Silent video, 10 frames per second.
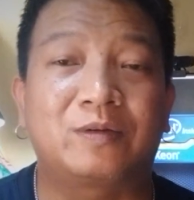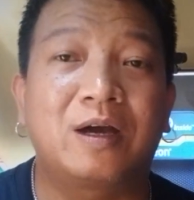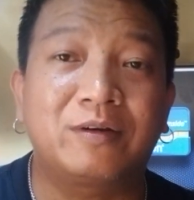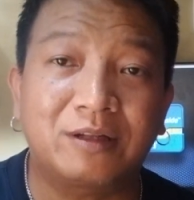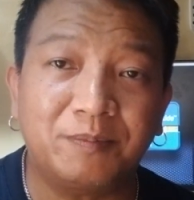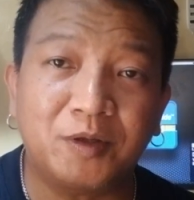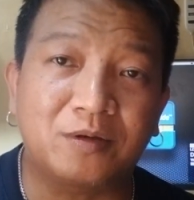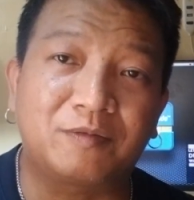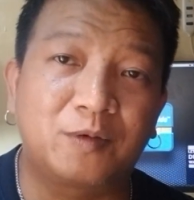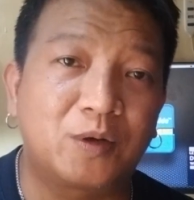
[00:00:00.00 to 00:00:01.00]
Now it's up to
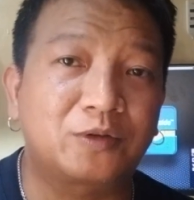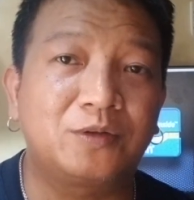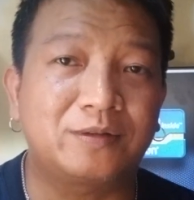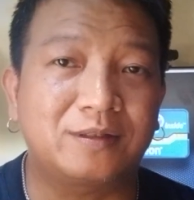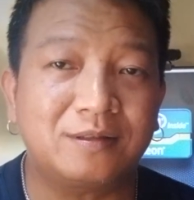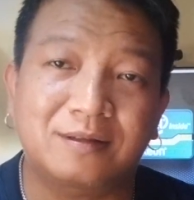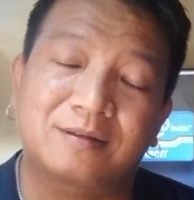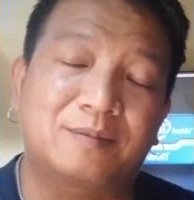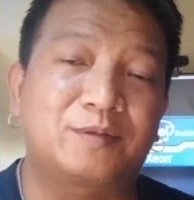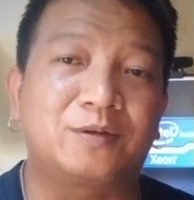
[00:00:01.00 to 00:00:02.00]
you. If you want to use this,
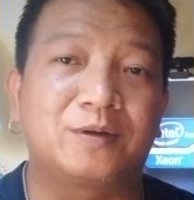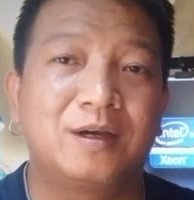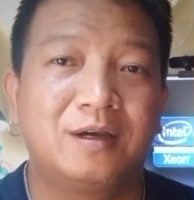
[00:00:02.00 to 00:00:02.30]
it's up to you.